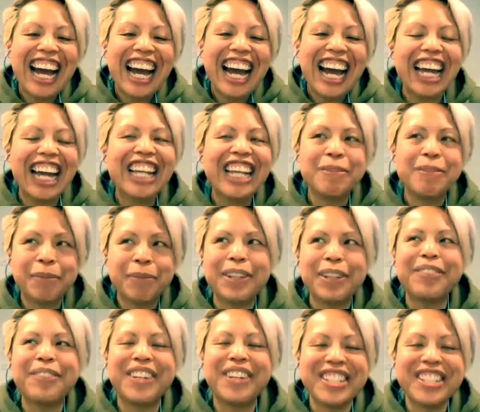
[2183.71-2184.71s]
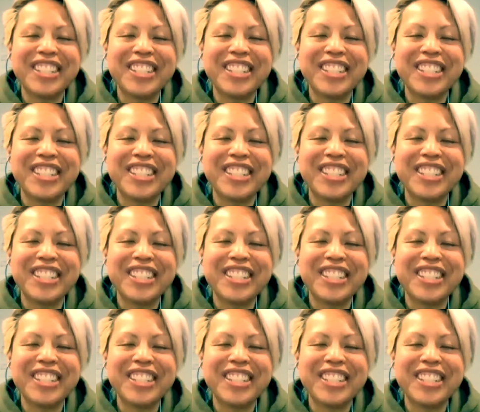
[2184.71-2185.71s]
He's pretty much the same. He's
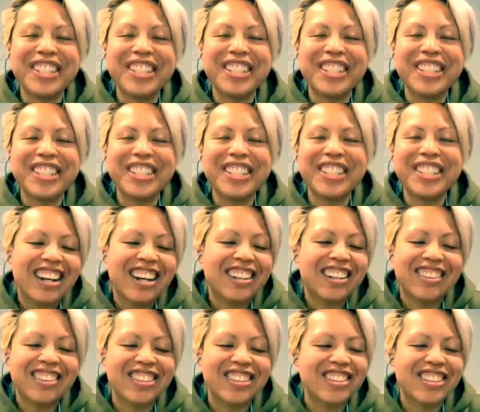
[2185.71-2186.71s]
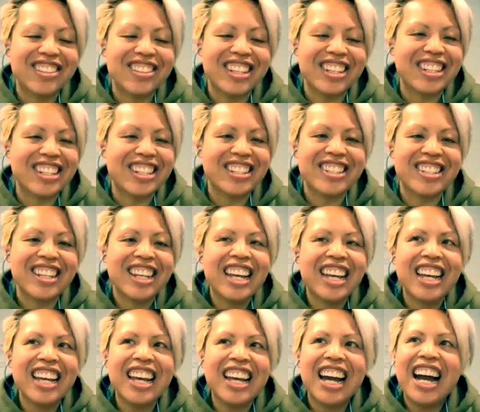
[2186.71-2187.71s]
hilarious, and his anecdotes are just
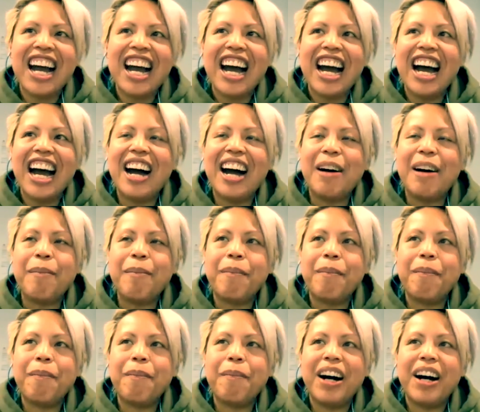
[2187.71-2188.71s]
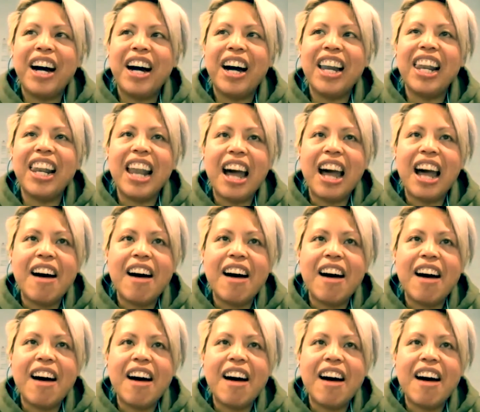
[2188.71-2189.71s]
I love the
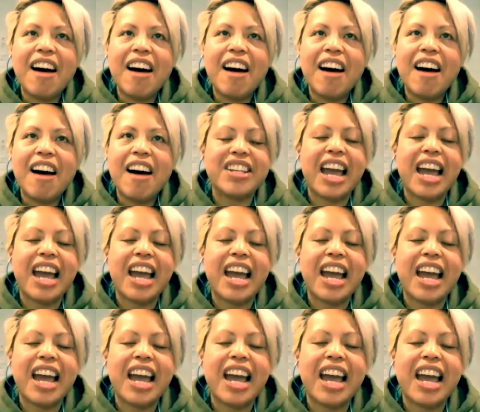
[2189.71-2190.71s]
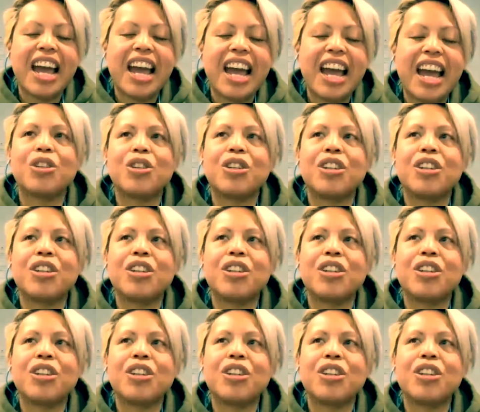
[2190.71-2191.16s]
way that he's able to